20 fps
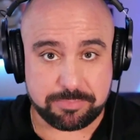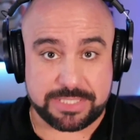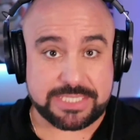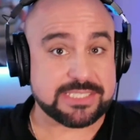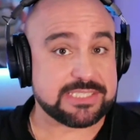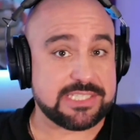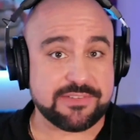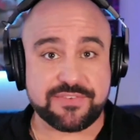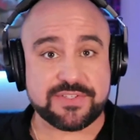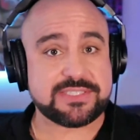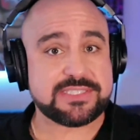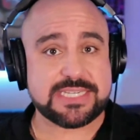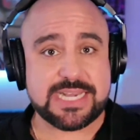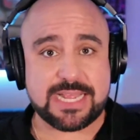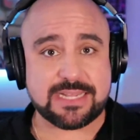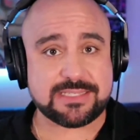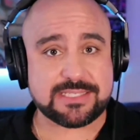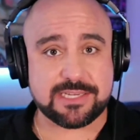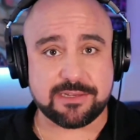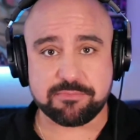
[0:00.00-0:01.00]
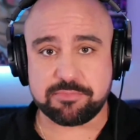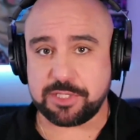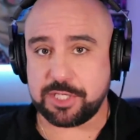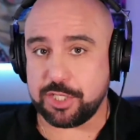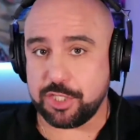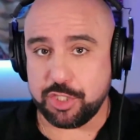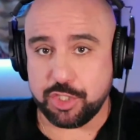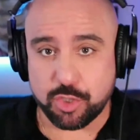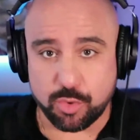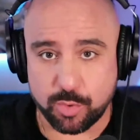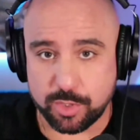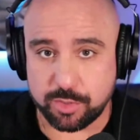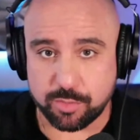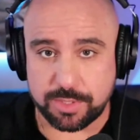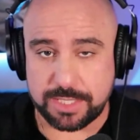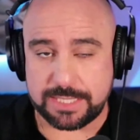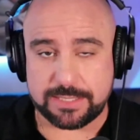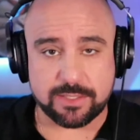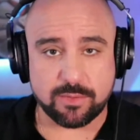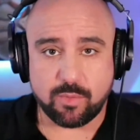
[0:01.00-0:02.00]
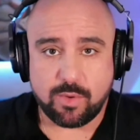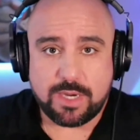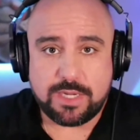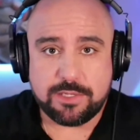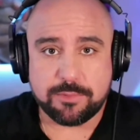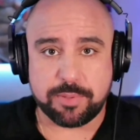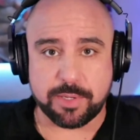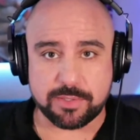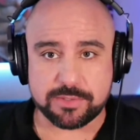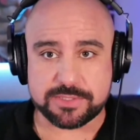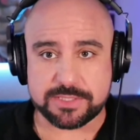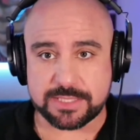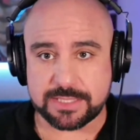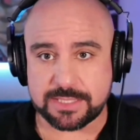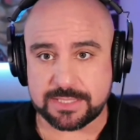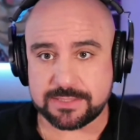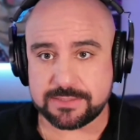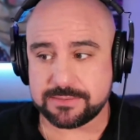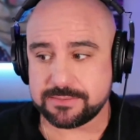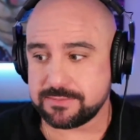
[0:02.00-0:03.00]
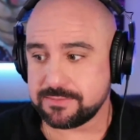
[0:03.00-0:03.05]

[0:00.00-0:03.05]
Because if it's not something you would read, then why are you posting it?